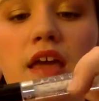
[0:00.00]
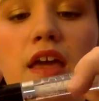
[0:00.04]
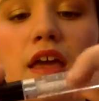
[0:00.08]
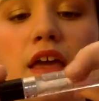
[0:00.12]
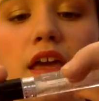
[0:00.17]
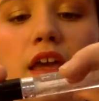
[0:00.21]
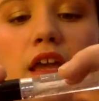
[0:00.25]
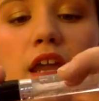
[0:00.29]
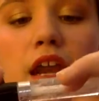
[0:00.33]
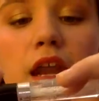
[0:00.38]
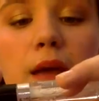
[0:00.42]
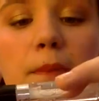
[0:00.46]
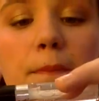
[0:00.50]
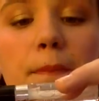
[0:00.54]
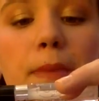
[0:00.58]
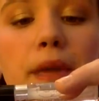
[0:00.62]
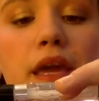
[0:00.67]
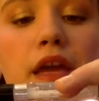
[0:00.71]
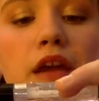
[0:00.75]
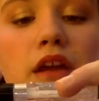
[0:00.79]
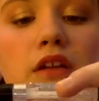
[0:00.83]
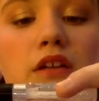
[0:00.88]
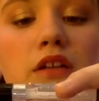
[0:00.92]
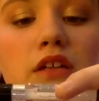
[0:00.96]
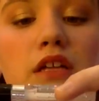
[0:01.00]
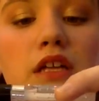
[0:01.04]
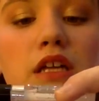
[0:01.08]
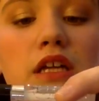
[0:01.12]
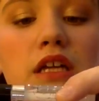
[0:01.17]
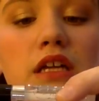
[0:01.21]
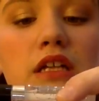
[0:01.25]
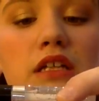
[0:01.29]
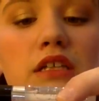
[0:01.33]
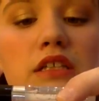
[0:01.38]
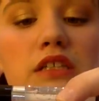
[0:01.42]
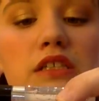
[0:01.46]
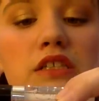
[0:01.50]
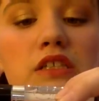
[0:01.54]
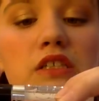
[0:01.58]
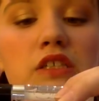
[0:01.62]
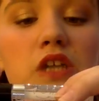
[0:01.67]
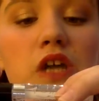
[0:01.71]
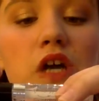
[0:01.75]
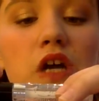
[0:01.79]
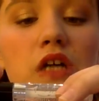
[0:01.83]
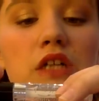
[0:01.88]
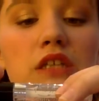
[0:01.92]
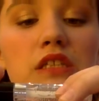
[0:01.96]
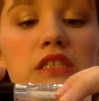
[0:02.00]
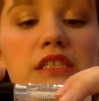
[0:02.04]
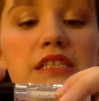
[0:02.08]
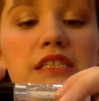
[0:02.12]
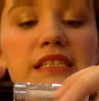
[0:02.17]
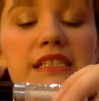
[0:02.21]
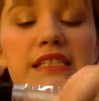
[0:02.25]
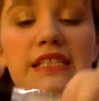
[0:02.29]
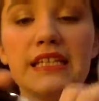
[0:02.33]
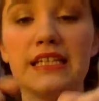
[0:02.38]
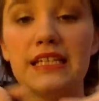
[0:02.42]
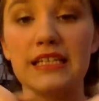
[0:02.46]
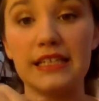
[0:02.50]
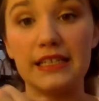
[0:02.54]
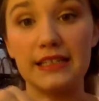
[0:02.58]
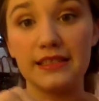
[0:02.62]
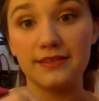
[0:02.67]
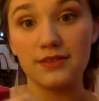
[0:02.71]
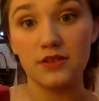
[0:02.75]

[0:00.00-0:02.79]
And apparently it is non-sticky,